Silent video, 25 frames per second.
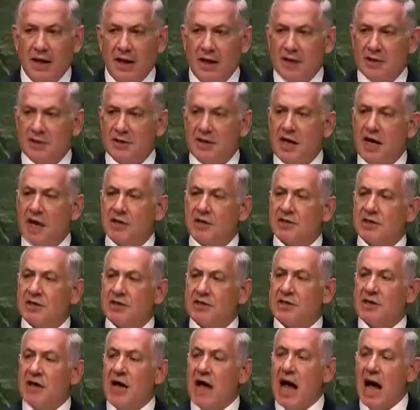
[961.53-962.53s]
is not
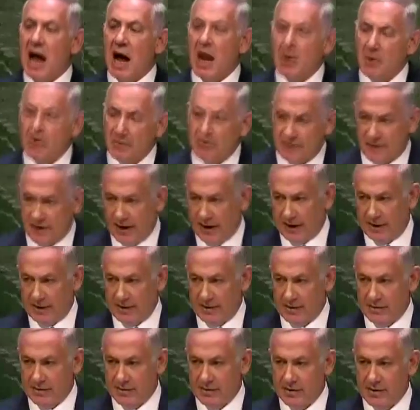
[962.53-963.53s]
just our fight,
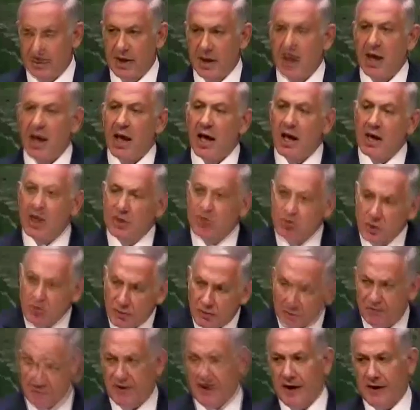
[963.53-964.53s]
it's
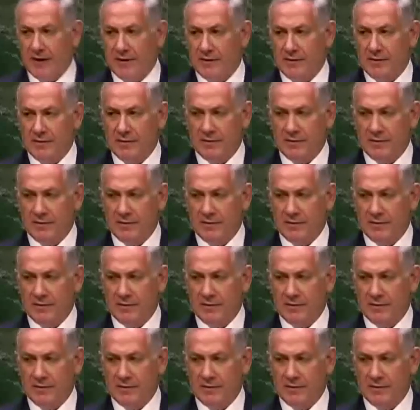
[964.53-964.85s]
your fight.